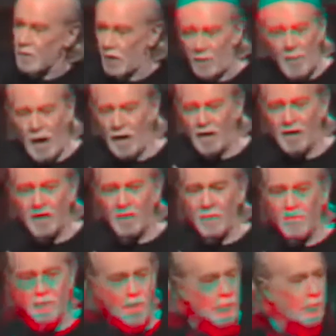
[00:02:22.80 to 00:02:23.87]
come on
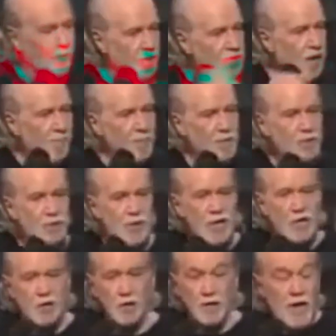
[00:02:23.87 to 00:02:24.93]
in for a free
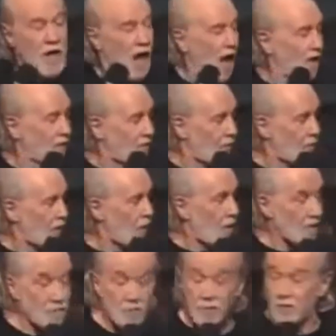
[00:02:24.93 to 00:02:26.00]
demonstration and a free
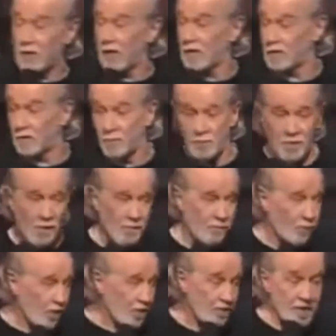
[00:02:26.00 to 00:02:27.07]
consultation with our
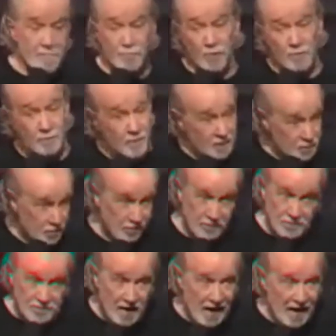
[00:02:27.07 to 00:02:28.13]
friendly
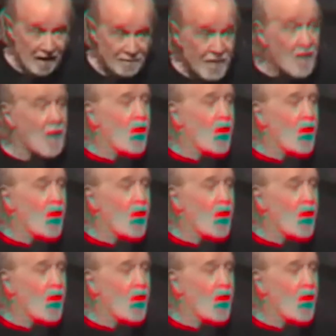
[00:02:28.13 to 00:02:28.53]
professional staff.